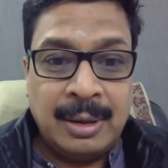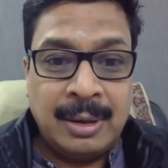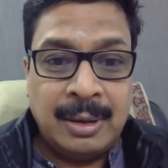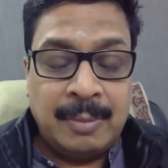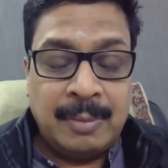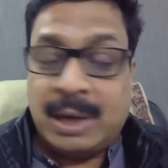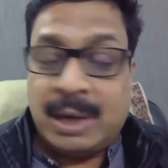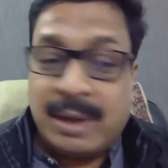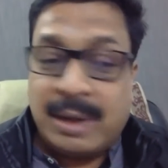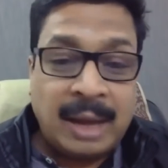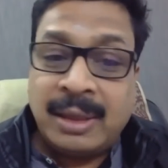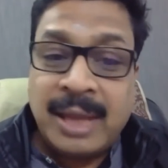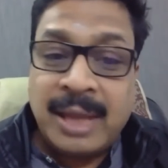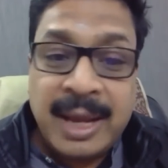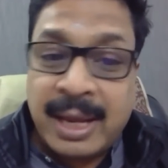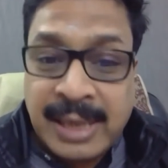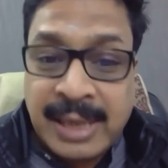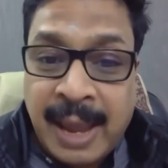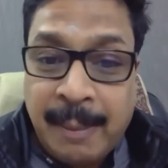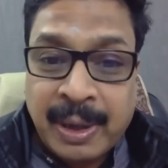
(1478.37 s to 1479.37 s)
But nothing
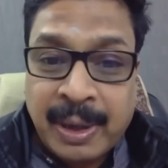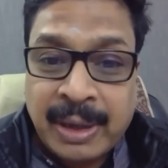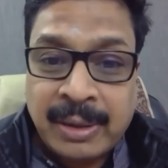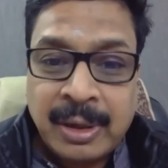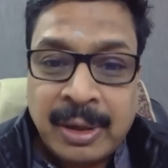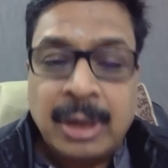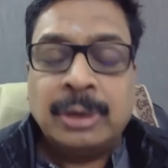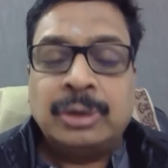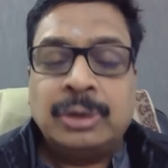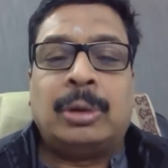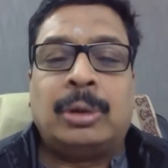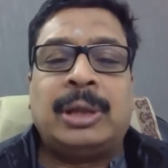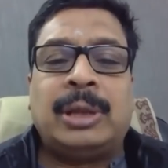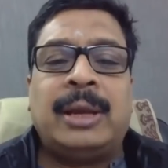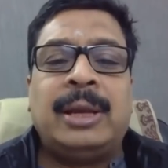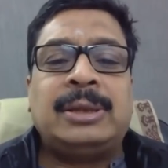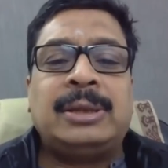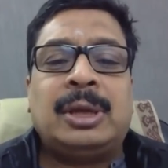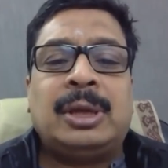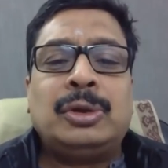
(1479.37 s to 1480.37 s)
has happened. So there
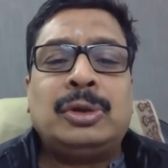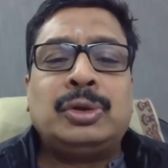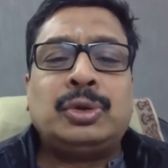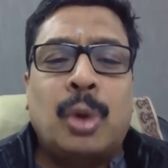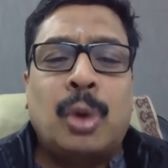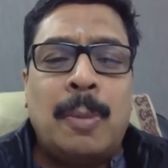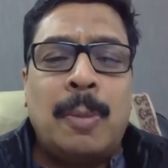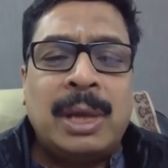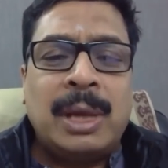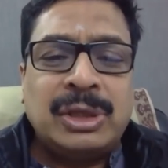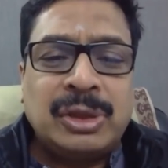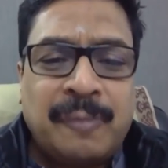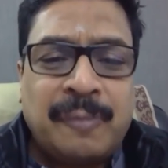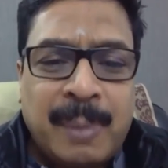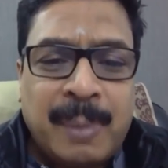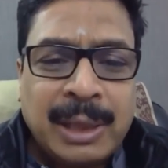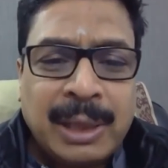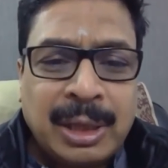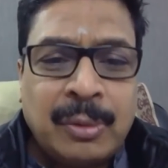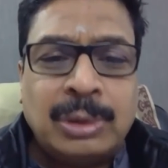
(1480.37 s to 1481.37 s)
is so much of
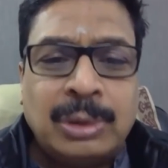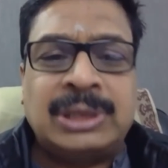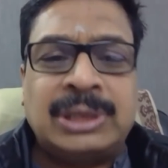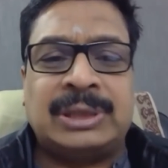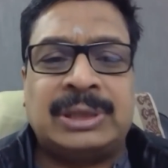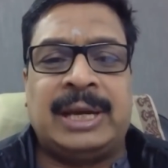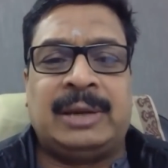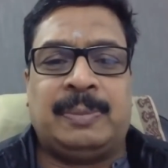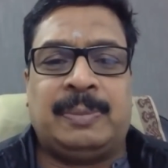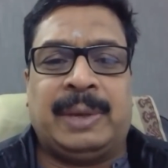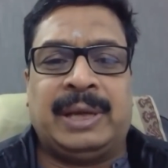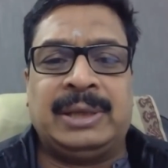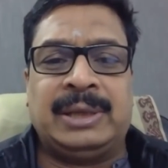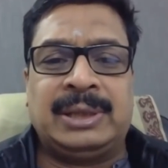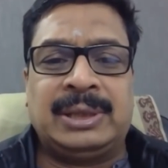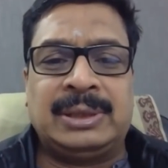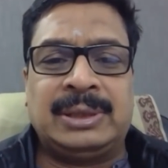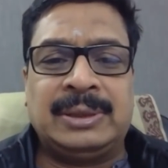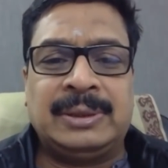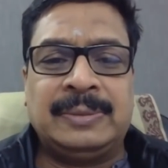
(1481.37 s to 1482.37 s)
motherhood
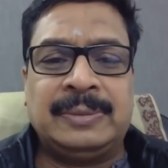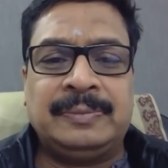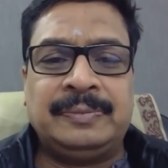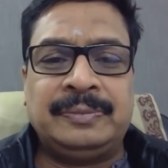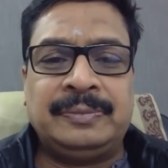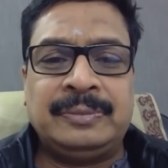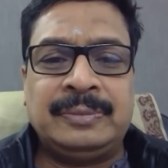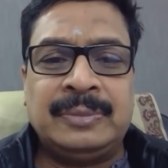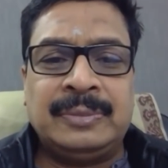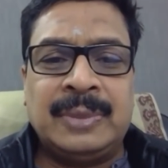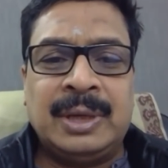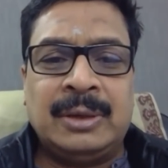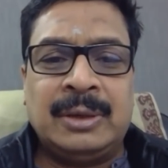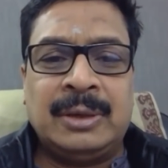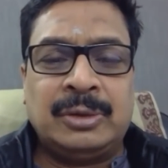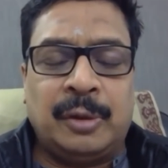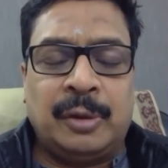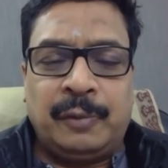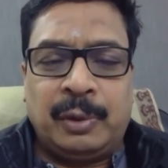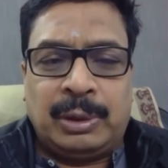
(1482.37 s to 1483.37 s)
statements.
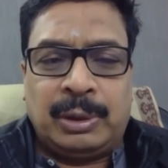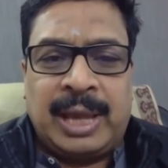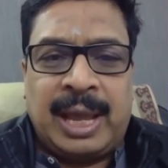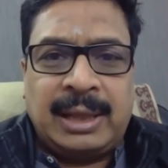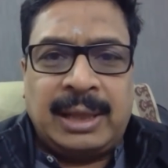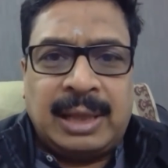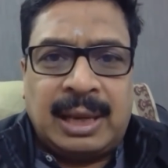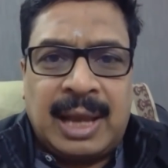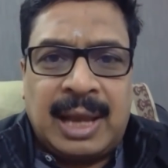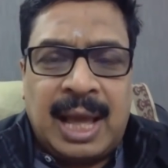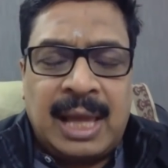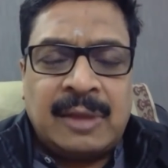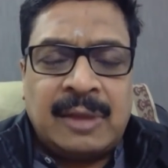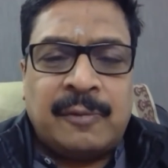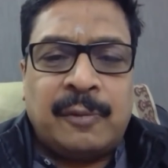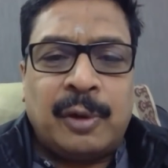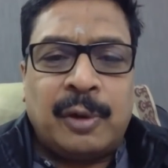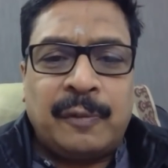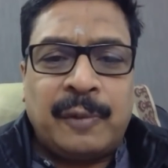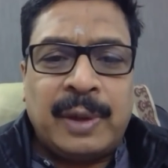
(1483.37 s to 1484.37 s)
So if you take the
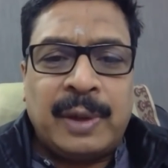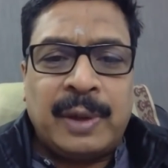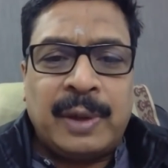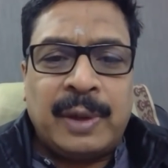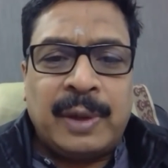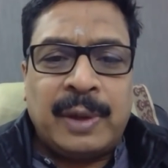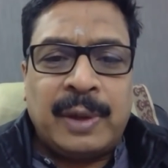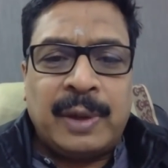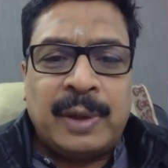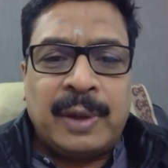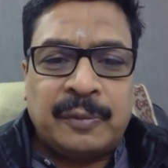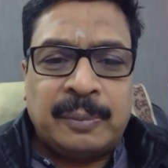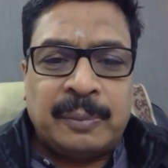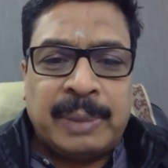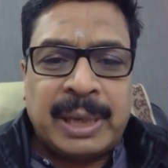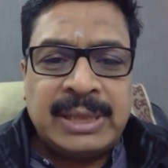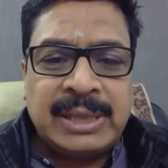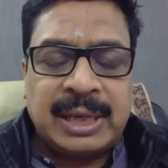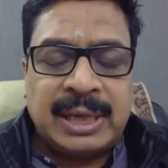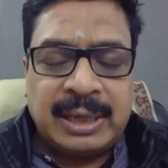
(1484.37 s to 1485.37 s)
last 4 or 5 years of
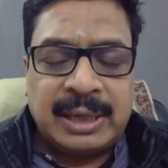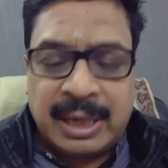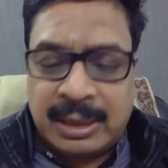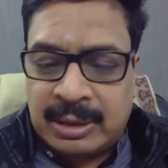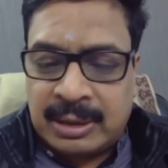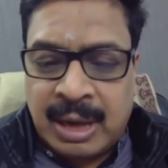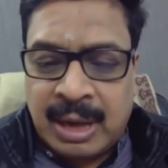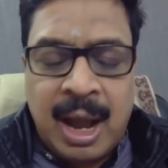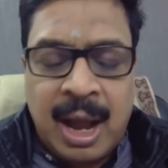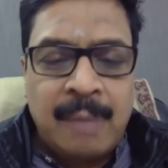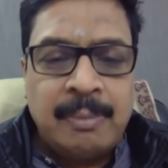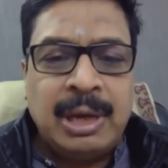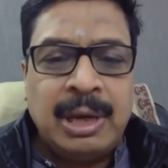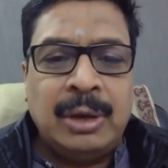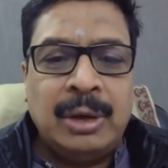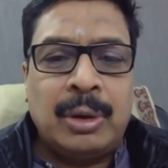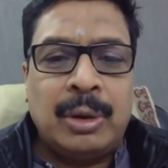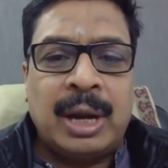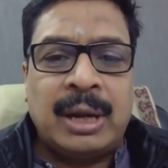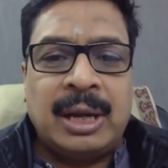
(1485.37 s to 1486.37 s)
budget and calmly
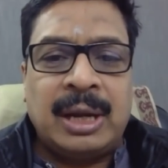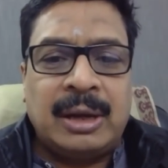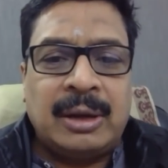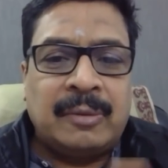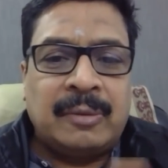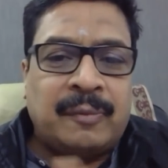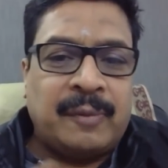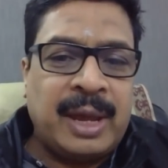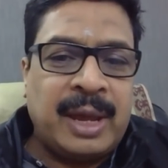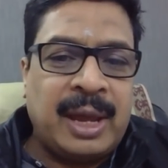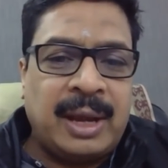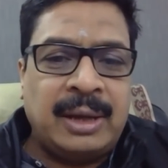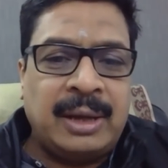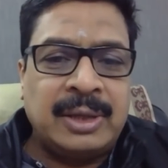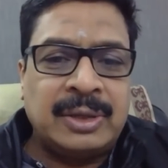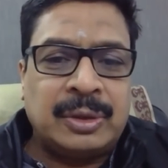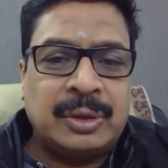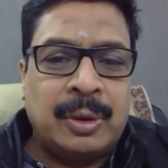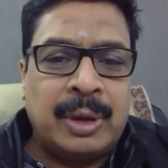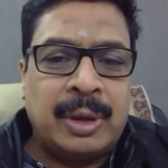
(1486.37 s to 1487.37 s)
look at it and where it
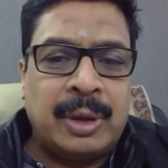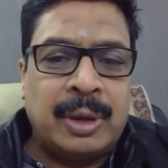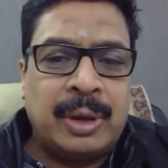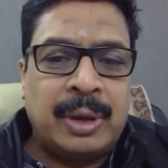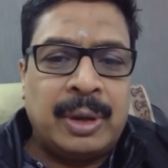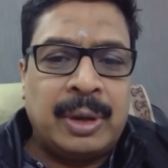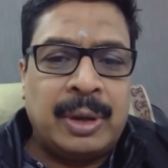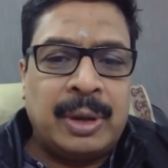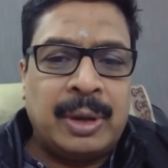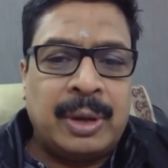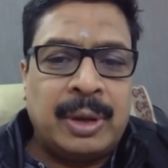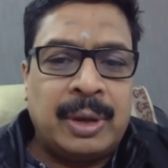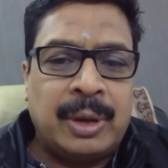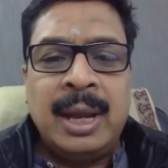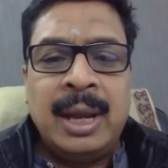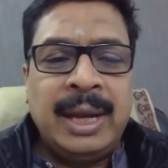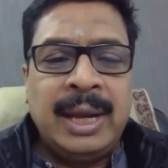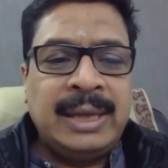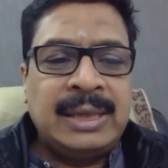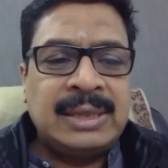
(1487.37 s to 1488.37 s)
is going,
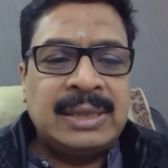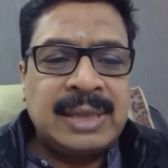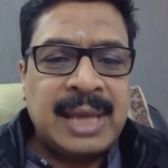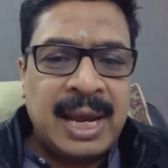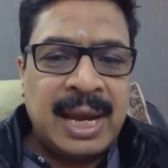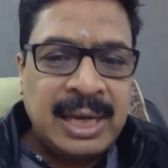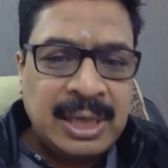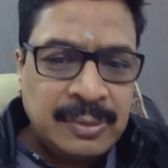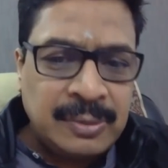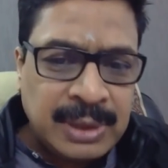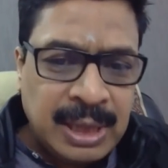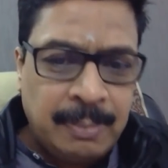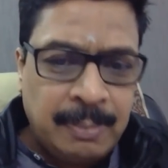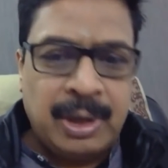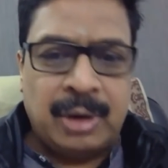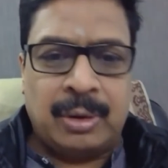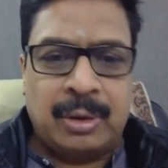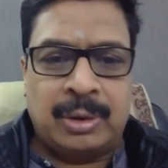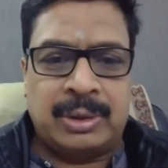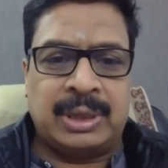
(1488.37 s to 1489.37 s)
it sides with the
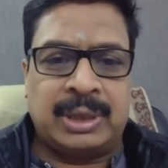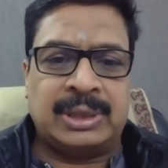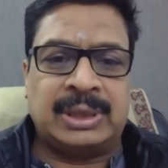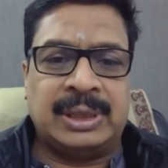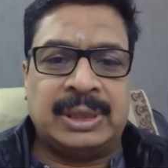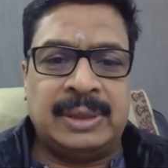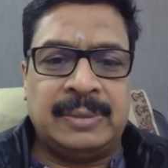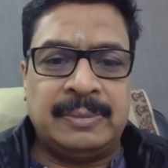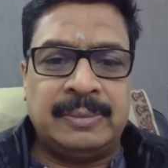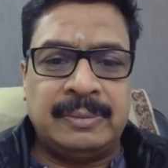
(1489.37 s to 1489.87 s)
bureaucracy.